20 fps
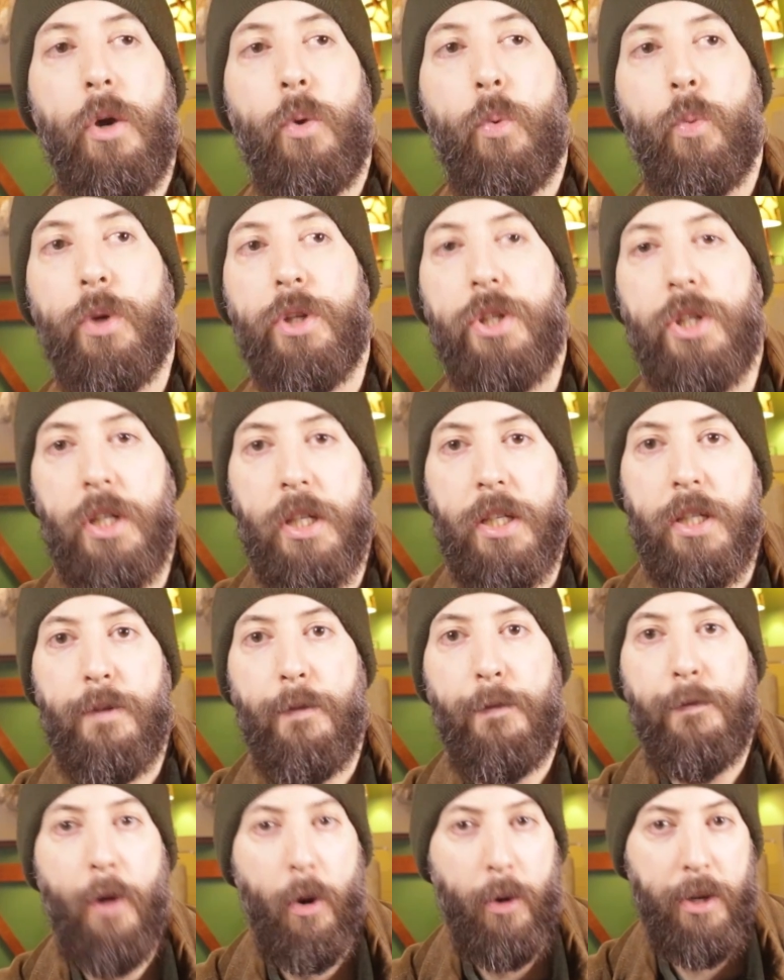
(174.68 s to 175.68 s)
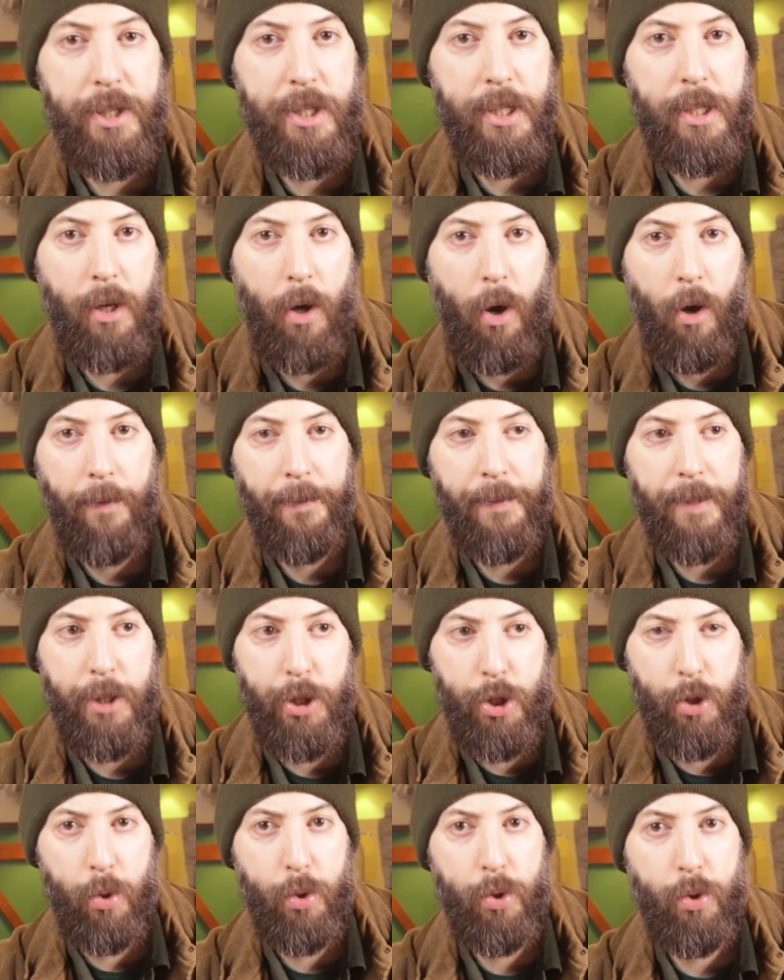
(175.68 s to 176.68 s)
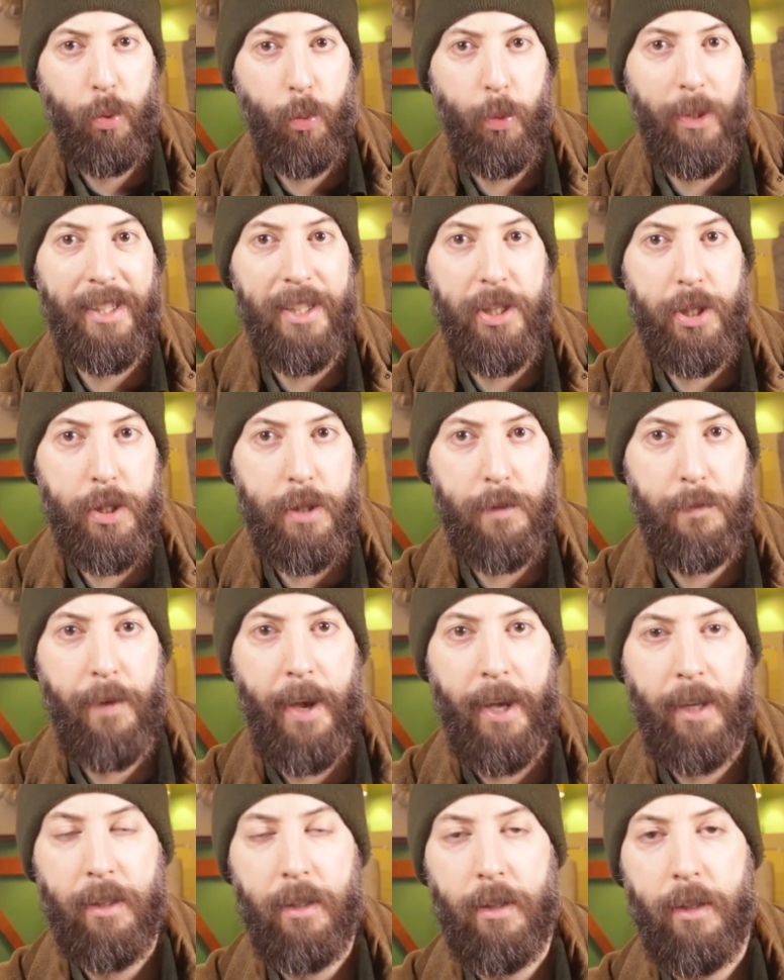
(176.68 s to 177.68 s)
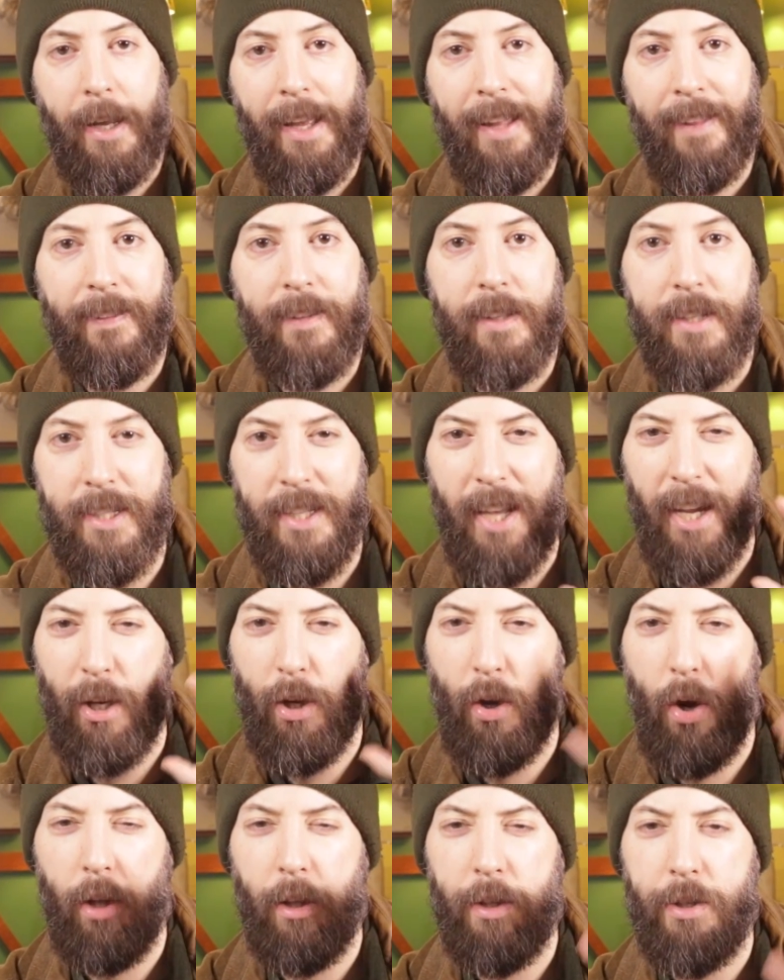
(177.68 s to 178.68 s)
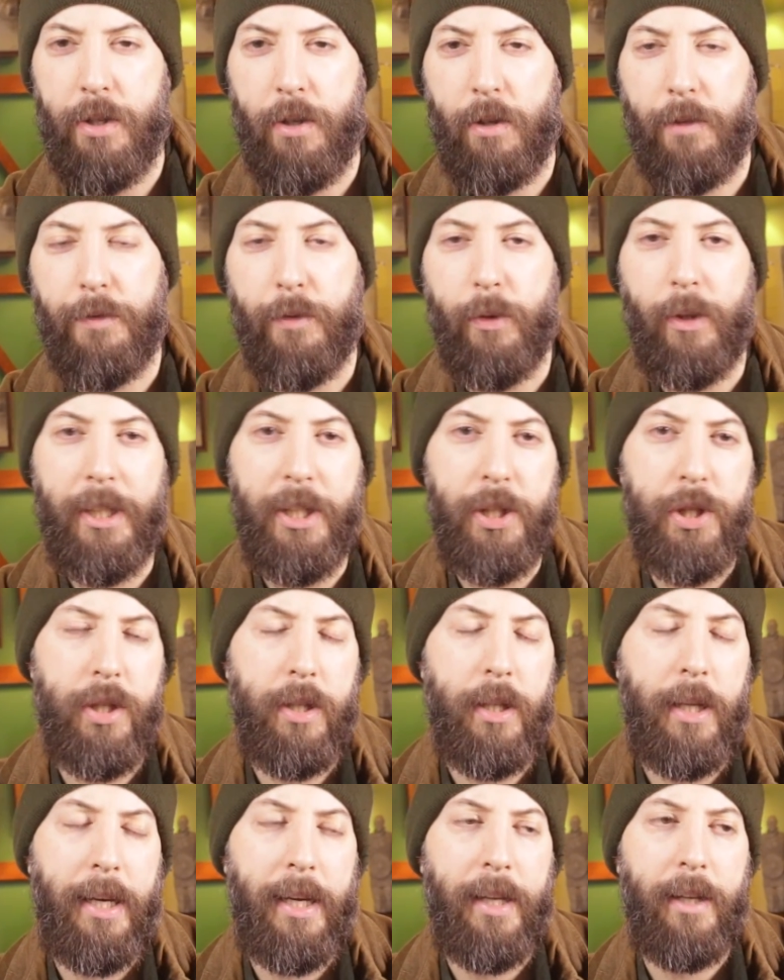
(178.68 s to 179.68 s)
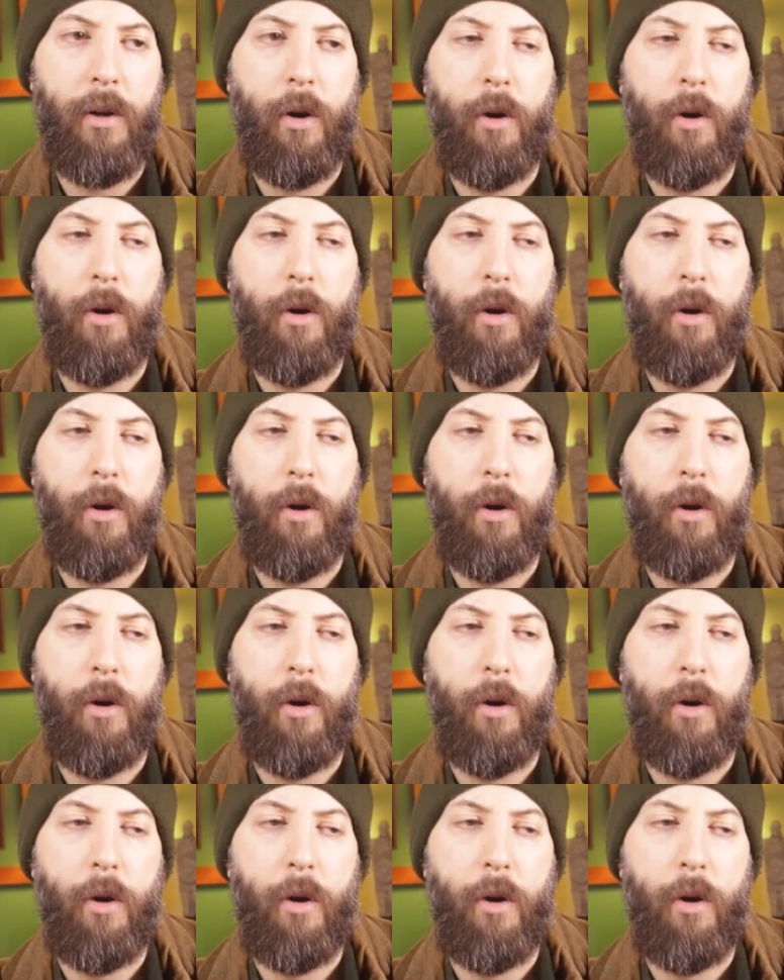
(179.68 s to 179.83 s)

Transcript: which is focusing on the social religious factor and the psychology of religion and